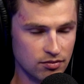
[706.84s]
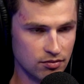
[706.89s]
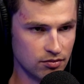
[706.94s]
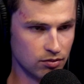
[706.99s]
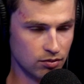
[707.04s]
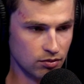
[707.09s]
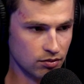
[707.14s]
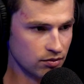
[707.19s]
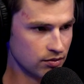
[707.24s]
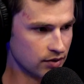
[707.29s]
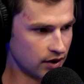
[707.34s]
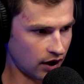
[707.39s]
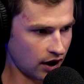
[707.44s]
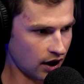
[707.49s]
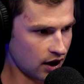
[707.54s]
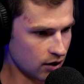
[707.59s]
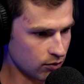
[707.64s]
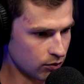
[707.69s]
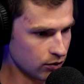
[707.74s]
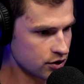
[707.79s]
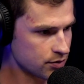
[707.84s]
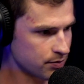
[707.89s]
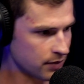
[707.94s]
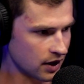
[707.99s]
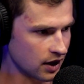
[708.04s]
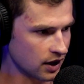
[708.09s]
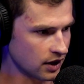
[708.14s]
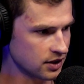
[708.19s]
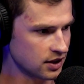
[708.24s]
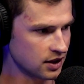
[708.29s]
the car was
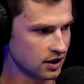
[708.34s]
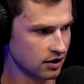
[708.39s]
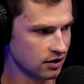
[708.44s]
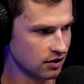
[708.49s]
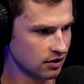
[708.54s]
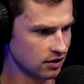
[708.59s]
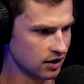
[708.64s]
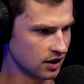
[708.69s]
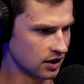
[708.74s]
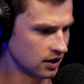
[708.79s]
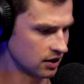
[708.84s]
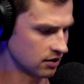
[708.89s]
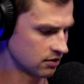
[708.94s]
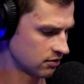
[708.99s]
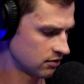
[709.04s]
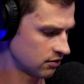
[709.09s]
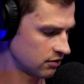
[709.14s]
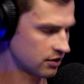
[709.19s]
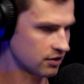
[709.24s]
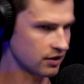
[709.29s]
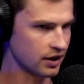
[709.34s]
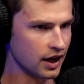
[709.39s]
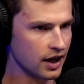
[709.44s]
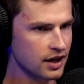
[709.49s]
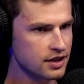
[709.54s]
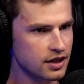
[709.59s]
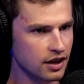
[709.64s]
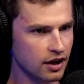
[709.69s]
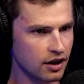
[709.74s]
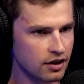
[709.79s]
parked here 3
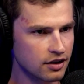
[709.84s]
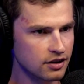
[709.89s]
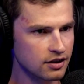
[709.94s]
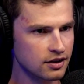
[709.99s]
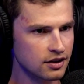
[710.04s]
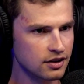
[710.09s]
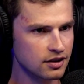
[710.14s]
days ago.